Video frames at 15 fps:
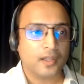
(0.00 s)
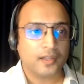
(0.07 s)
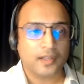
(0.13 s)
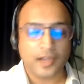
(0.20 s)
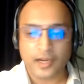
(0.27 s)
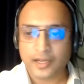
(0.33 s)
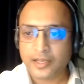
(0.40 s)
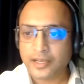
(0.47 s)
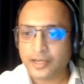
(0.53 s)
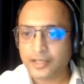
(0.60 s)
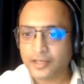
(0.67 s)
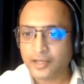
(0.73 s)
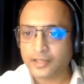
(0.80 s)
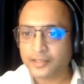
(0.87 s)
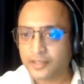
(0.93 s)

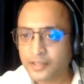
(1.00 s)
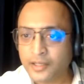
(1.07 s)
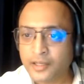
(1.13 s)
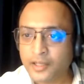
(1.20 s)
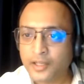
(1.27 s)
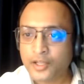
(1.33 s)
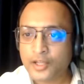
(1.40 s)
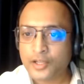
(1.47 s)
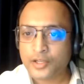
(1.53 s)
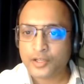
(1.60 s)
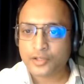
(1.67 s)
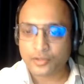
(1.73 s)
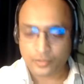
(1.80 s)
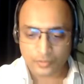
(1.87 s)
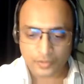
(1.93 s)
hearing, I think.
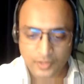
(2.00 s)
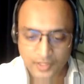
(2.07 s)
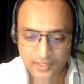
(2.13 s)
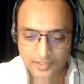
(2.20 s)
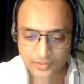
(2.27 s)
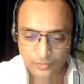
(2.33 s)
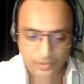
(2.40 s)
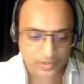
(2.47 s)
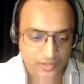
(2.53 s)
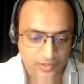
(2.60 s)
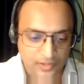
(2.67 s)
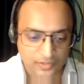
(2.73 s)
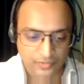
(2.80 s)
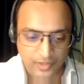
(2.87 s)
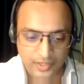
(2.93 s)
So his
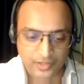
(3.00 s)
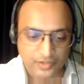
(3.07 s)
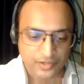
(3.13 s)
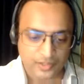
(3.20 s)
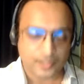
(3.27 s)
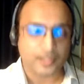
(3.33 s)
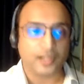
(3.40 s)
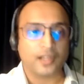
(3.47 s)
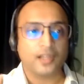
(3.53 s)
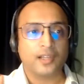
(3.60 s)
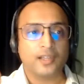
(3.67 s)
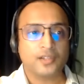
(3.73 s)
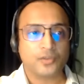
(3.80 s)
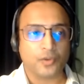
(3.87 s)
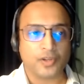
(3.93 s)
question is very interesting. He
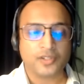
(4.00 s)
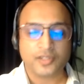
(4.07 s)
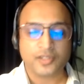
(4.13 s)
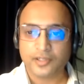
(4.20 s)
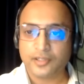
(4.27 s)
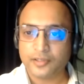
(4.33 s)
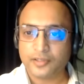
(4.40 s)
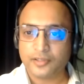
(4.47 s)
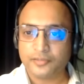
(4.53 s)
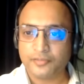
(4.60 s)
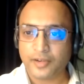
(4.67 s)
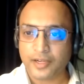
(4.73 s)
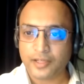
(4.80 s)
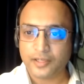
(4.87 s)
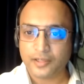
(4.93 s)
is questioning the
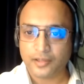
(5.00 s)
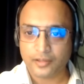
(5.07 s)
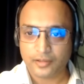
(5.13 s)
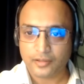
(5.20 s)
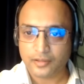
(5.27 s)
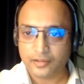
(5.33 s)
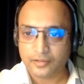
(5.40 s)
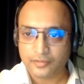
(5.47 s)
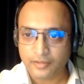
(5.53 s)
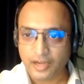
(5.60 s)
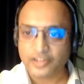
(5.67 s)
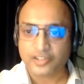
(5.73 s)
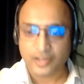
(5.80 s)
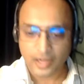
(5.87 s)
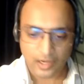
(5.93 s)
very
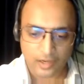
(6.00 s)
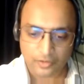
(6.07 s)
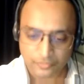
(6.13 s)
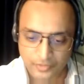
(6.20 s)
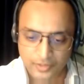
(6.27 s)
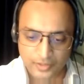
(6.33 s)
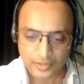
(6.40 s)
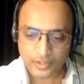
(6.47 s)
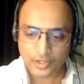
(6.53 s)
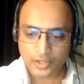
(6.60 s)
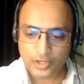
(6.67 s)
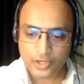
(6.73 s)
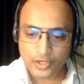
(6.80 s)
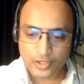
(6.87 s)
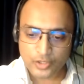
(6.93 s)
rationale of it.
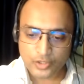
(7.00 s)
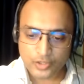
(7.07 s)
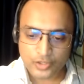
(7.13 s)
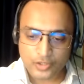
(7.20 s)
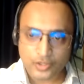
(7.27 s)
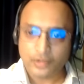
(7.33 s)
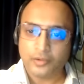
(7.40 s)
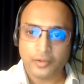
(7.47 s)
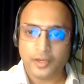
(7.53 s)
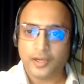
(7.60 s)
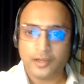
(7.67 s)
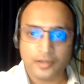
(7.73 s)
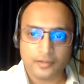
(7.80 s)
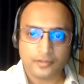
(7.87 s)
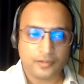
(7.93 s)
So
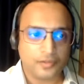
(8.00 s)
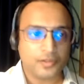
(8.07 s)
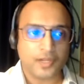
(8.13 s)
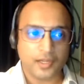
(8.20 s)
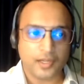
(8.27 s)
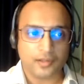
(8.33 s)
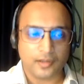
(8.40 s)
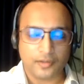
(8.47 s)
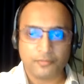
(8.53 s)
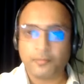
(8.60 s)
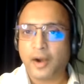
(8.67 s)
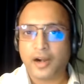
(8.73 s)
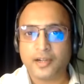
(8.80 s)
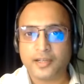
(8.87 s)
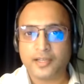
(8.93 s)
you see, if
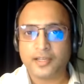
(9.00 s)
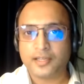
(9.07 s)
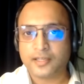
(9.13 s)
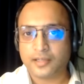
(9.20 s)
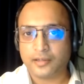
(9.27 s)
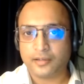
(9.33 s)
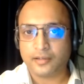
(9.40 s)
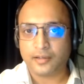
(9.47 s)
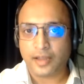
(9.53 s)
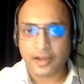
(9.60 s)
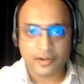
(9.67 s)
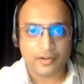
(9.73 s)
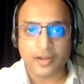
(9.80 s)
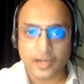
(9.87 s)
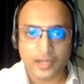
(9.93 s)
parties
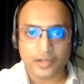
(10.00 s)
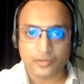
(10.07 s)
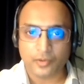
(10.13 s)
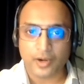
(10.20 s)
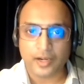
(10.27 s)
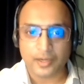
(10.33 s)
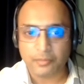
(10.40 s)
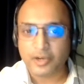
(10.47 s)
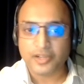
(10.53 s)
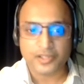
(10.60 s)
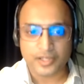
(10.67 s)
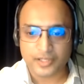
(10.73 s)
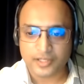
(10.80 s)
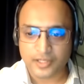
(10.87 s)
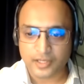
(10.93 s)
agree to an
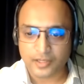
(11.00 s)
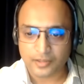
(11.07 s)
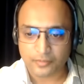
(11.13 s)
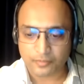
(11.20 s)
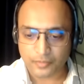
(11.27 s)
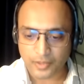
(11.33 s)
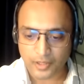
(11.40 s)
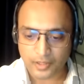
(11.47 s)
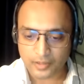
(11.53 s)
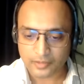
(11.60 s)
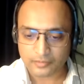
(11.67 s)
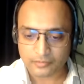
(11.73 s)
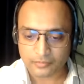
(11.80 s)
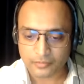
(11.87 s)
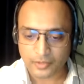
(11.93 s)
emergency,
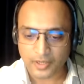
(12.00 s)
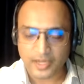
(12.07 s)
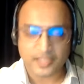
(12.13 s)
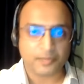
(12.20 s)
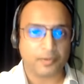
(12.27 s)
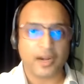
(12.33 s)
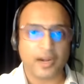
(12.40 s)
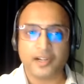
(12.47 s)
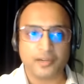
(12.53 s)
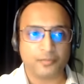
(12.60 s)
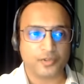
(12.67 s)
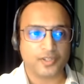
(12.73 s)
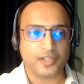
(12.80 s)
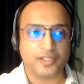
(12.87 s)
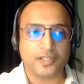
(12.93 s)
to an expedited
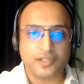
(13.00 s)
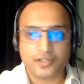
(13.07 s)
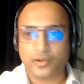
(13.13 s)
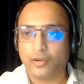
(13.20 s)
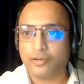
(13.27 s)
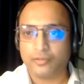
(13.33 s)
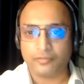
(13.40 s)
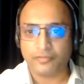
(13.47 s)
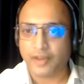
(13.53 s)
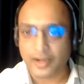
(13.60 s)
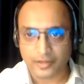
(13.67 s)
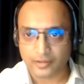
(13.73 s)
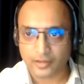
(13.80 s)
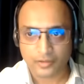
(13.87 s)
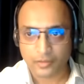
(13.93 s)
procedure, it's all
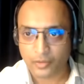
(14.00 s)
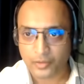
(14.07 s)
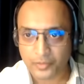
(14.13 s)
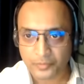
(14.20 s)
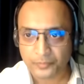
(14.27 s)
fine and good.